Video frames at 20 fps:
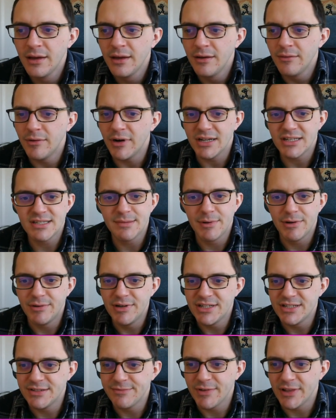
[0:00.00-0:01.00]
Right, similar
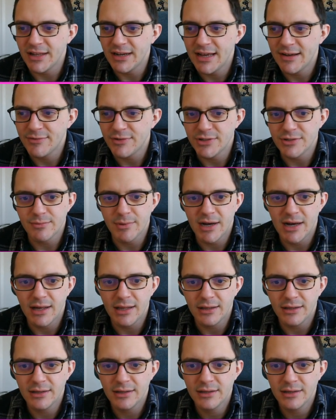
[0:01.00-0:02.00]
reason for the left as
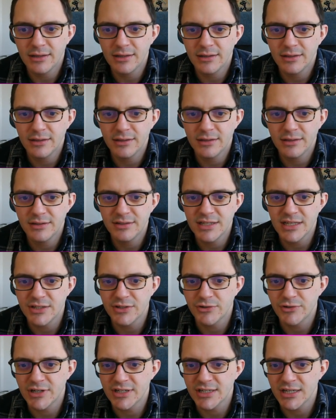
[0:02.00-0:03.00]
well. Tiers of
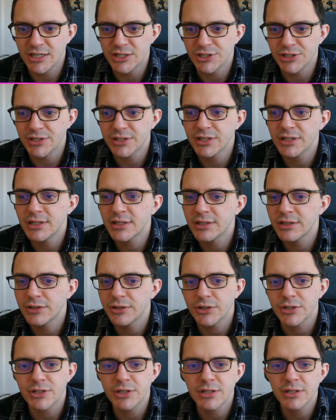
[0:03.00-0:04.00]
translation.
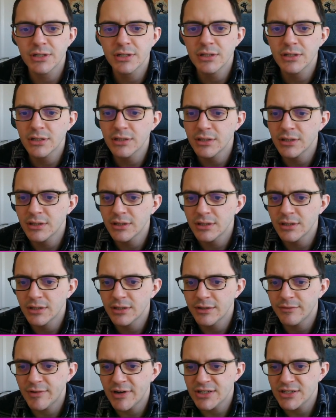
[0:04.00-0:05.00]
Good.
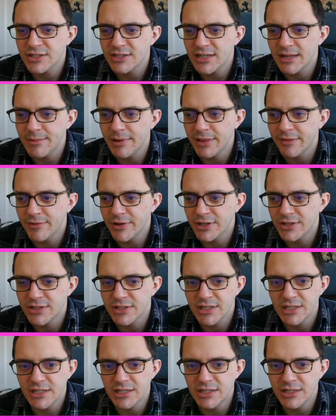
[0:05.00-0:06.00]
Fractions labeling the
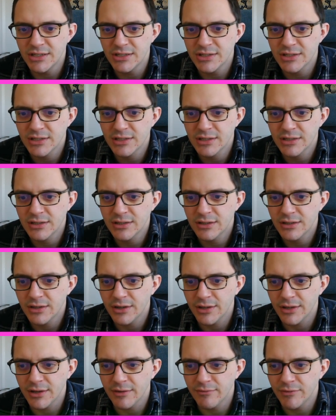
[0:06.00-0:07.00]
vertices. Or
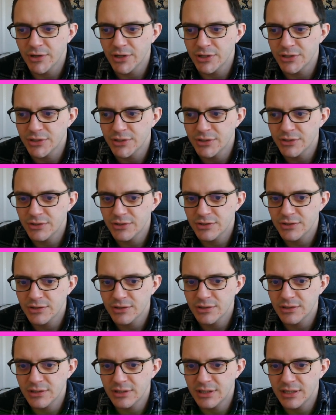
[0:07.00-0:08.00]
the convergence.
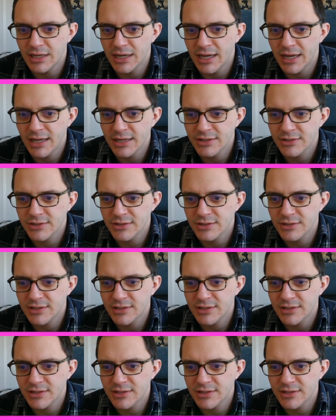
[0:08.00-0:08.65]
Yes.